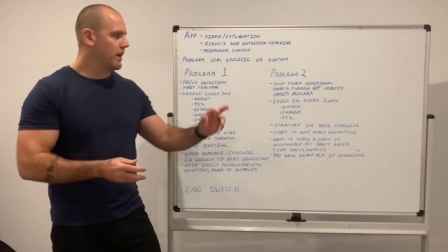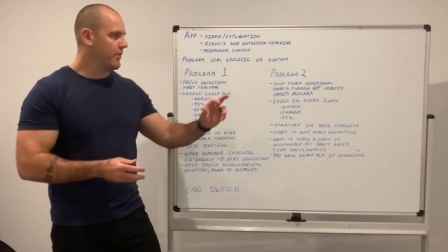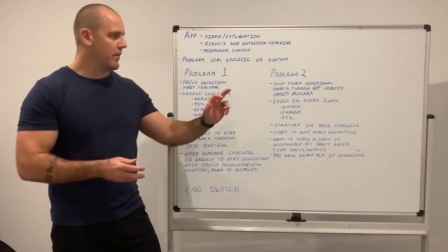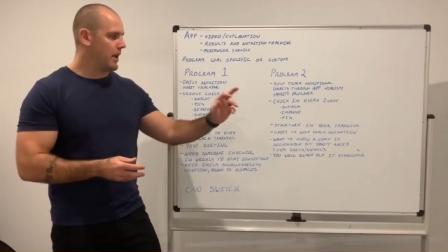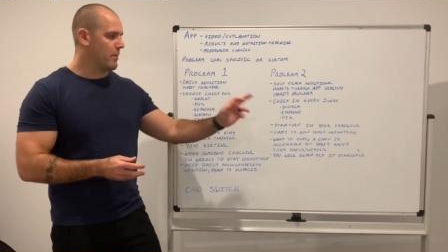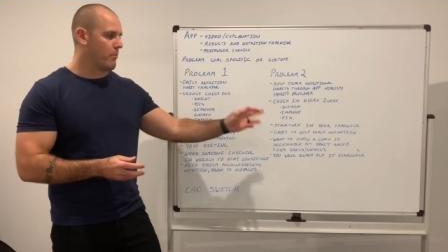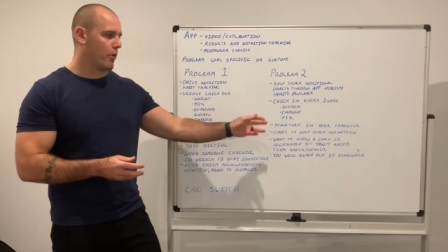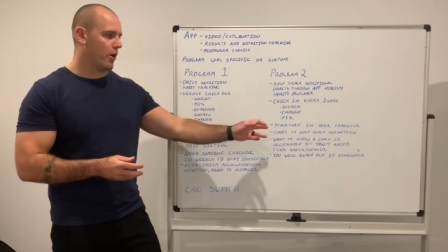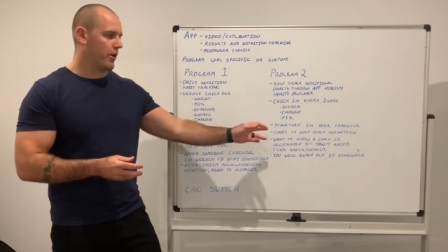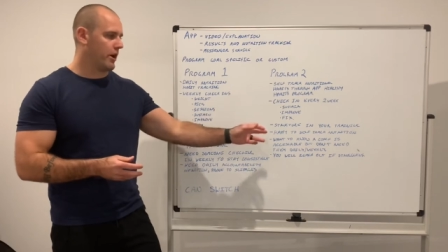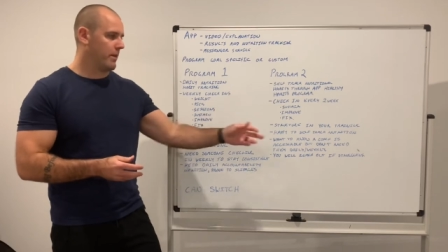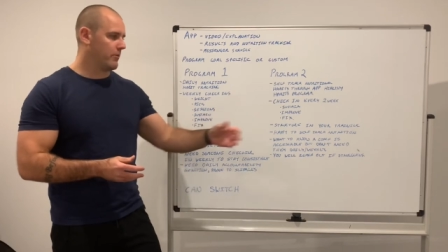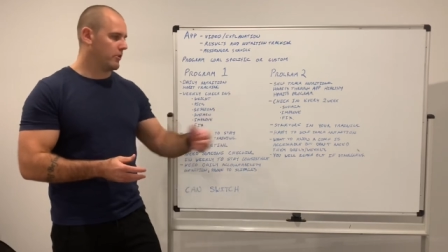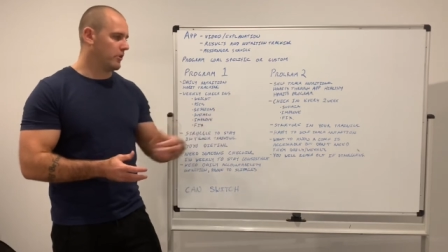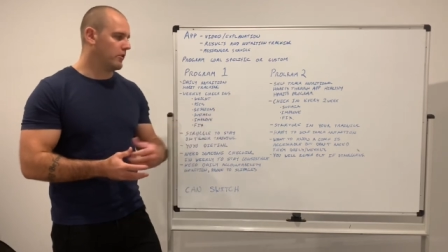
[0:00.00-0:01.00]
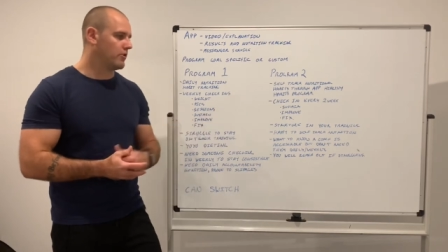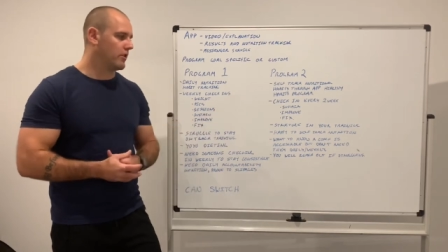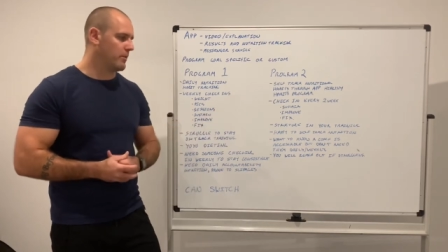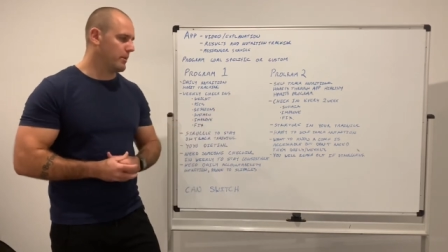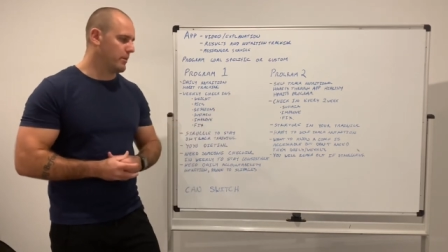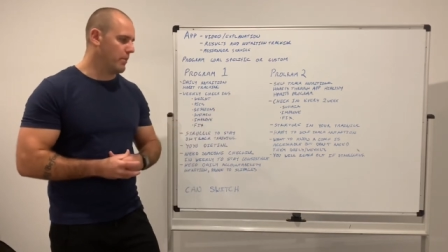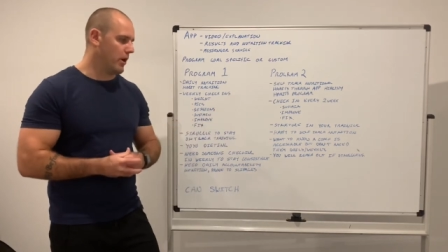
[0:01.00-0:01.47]
then program two is
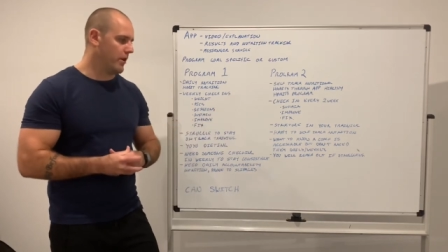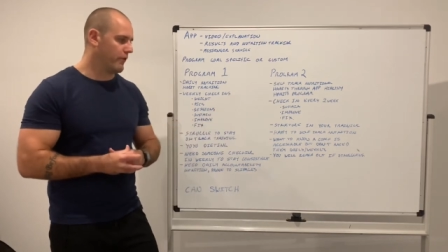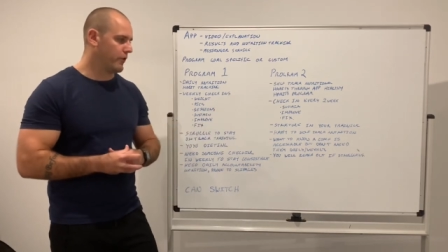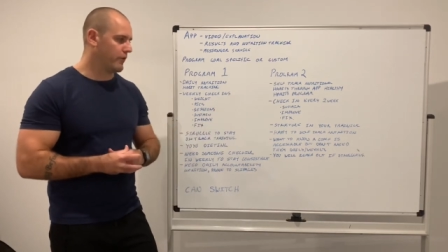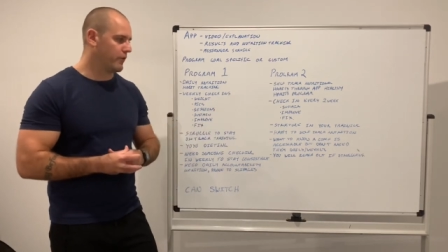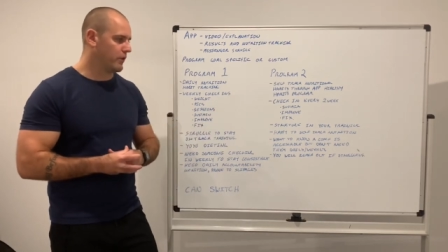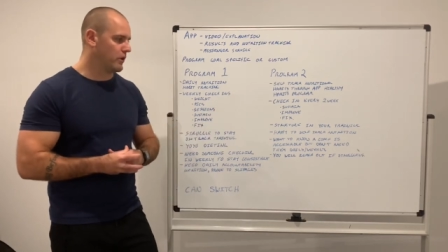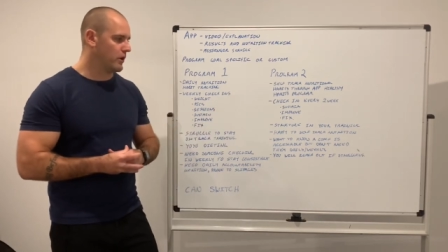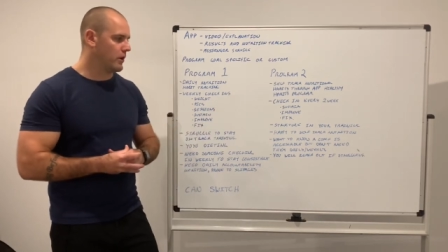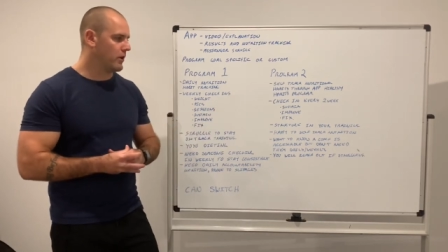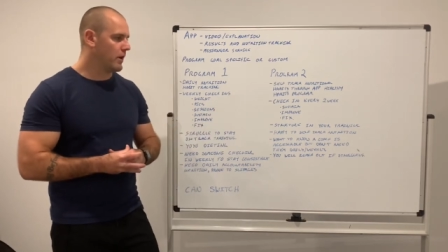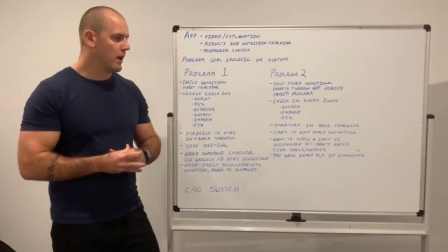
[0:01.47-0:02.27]
going to be perfect for you.